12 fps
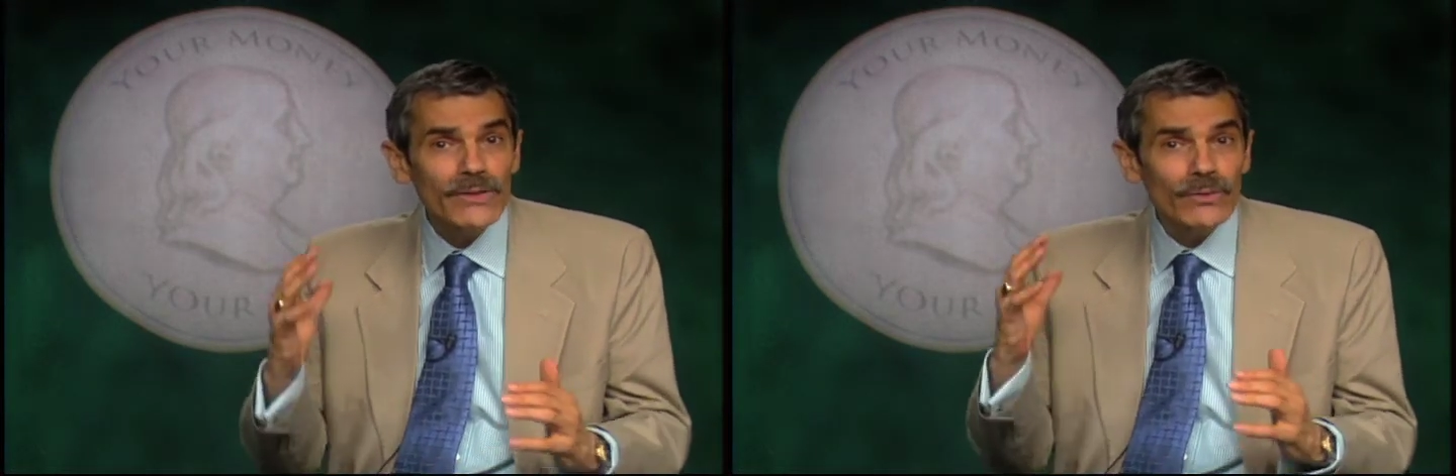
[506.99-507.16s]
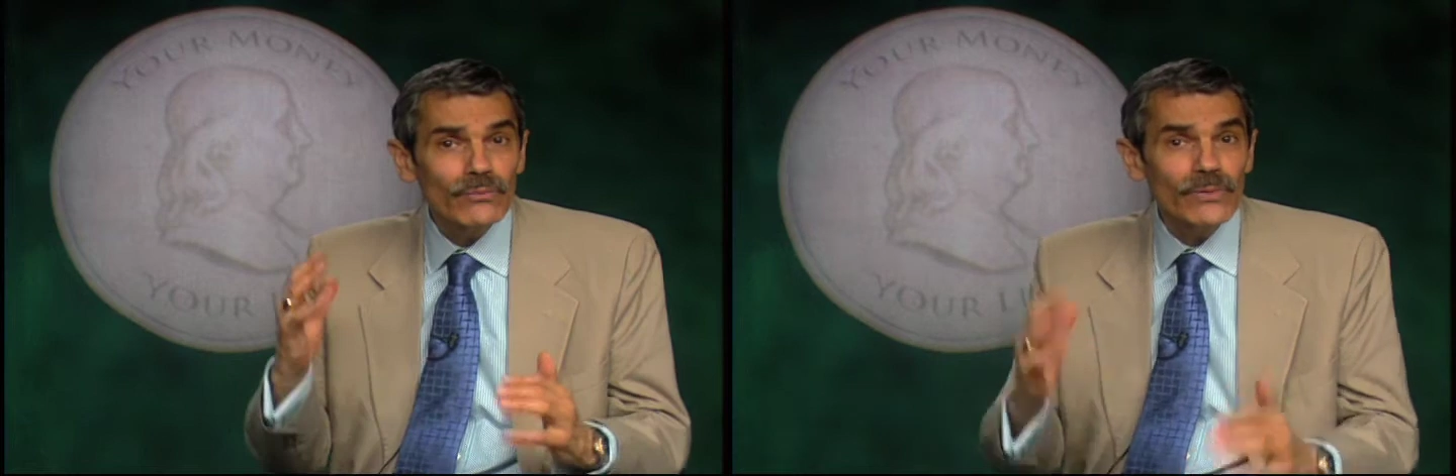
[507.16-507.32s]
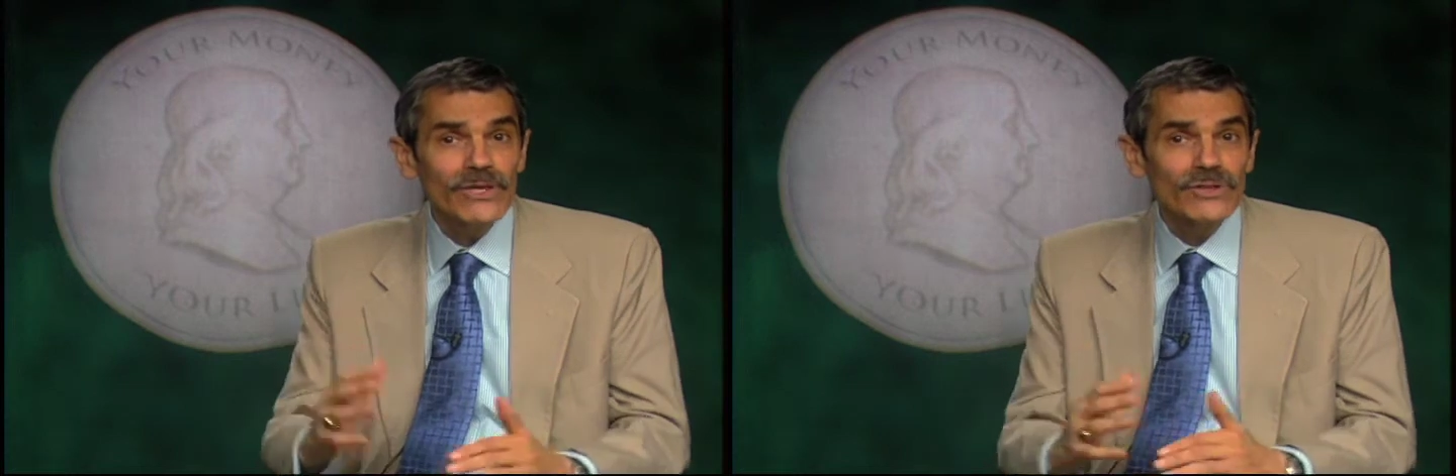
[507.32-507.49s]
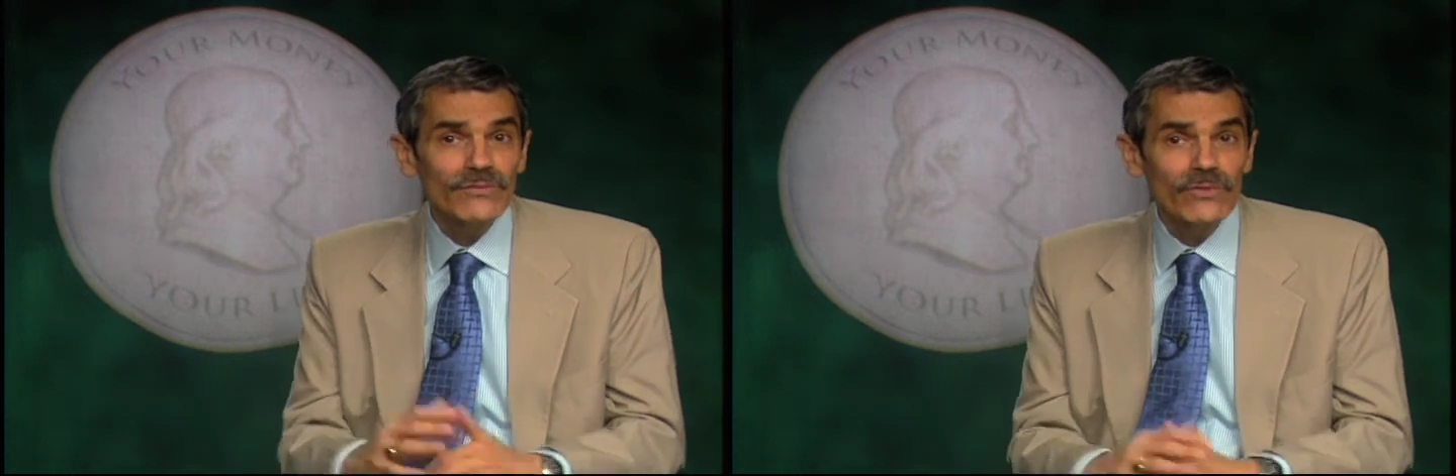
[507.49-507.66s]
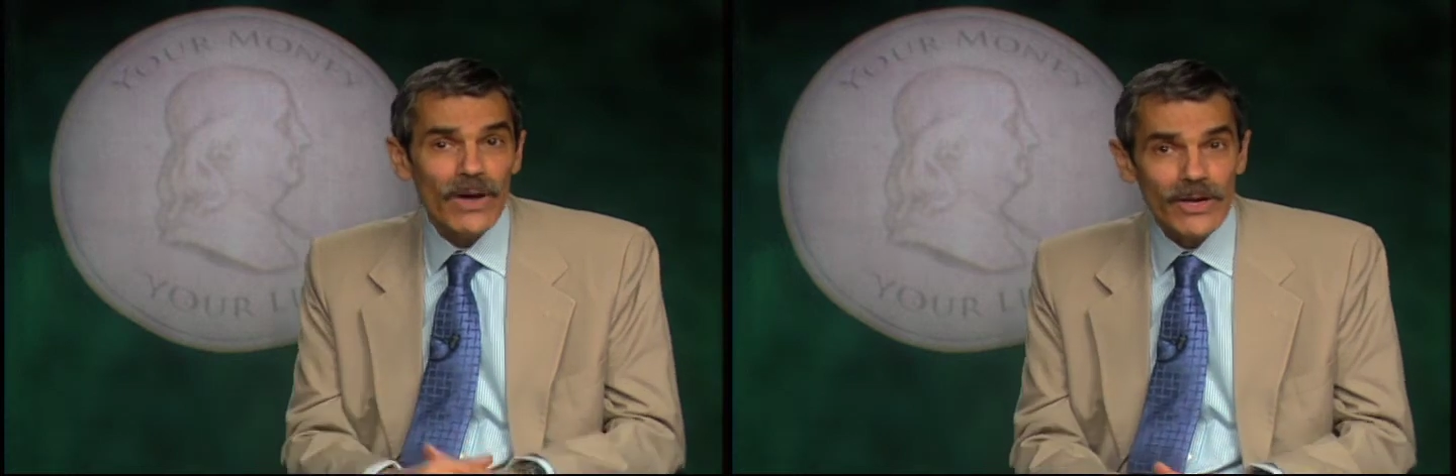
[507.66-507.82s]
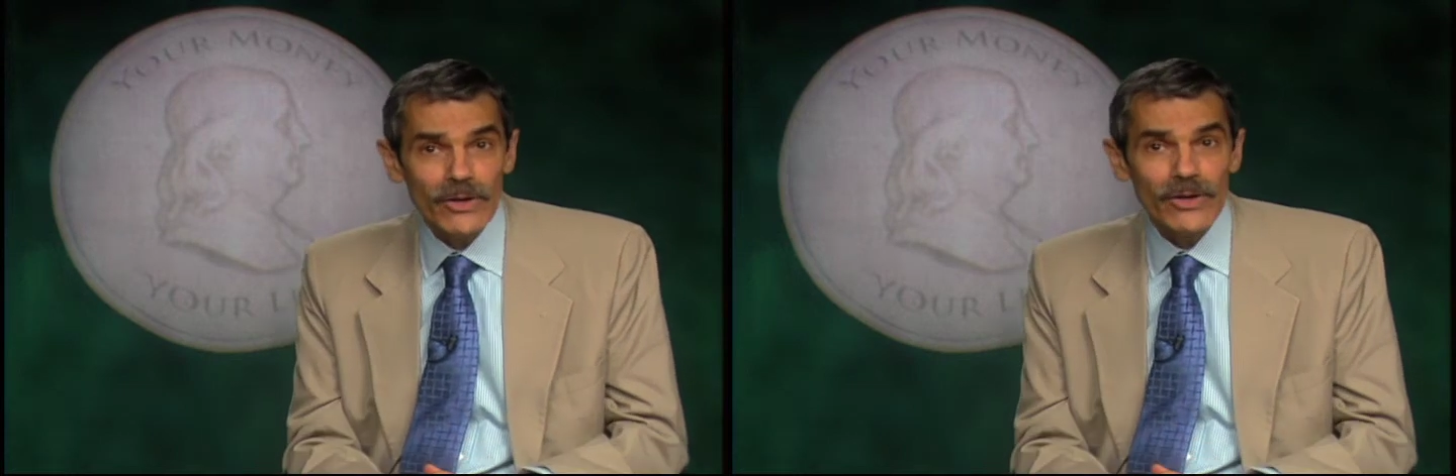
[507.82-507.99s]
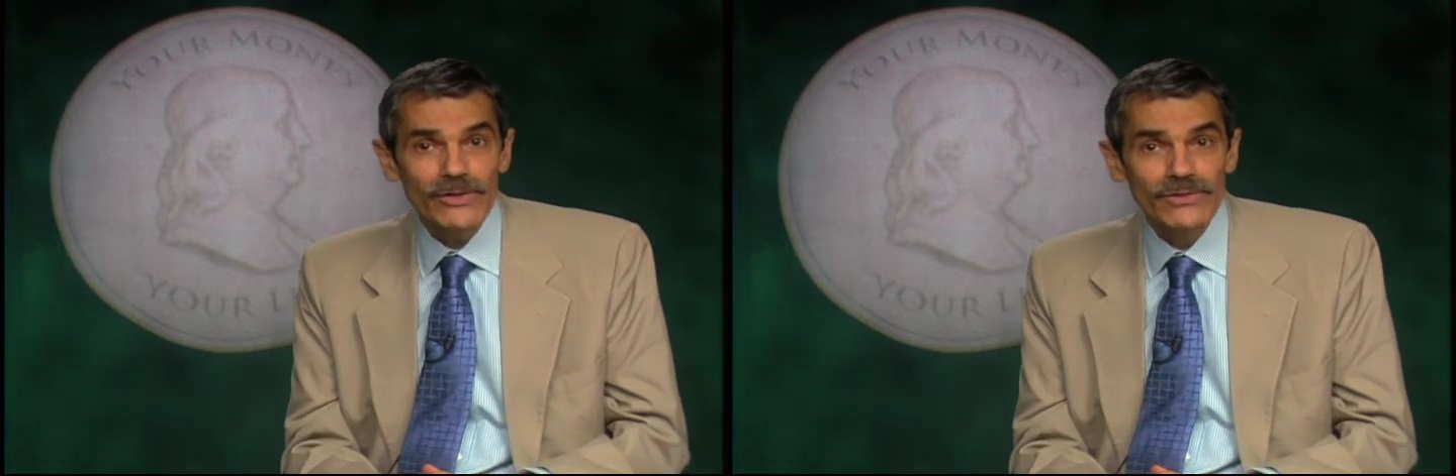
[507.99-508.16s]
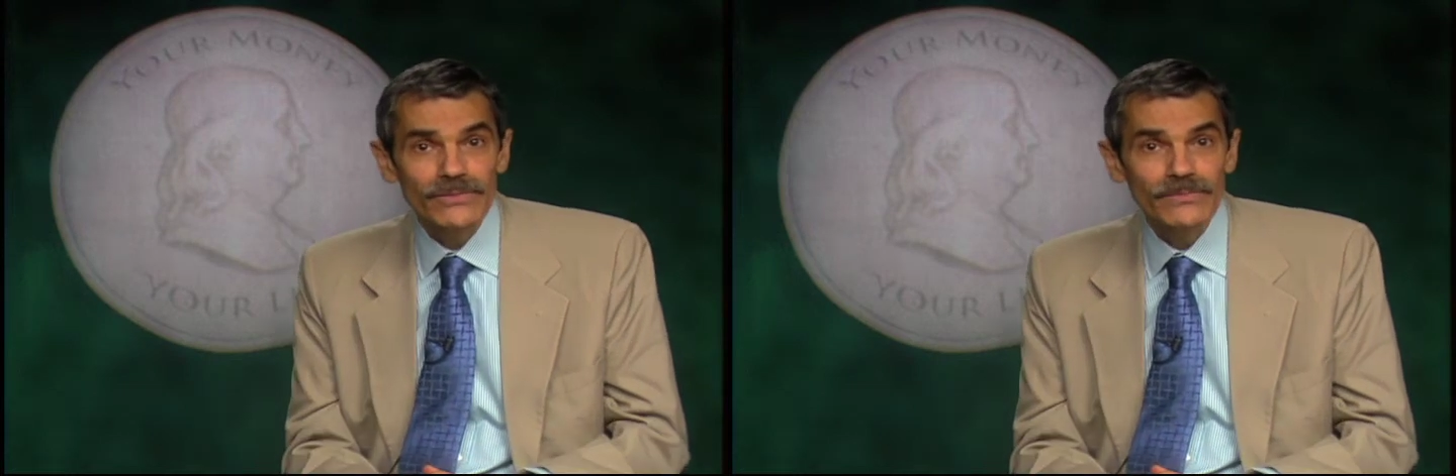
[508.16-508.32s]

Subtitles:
the reach of creditors.